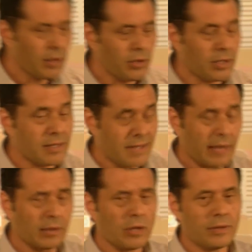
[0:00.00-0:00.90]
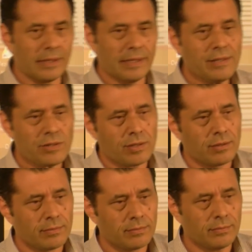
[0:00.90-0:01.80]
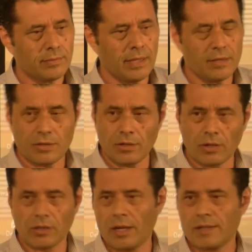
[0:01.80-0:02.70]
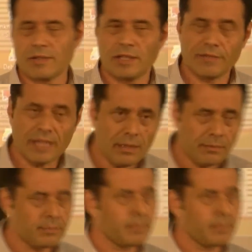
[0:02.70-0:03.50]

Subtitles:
You can download the list into your online CV,